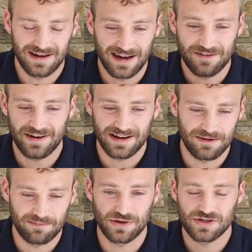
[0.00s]
I found
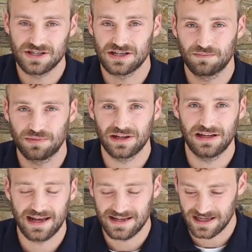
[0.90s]
that butchers are pretty
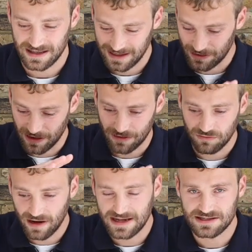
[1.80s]
lazy. They're not like
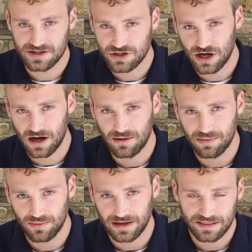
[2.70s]
razor sharp
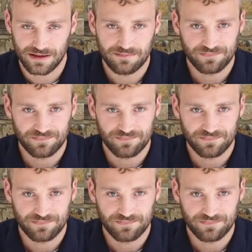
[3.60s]
with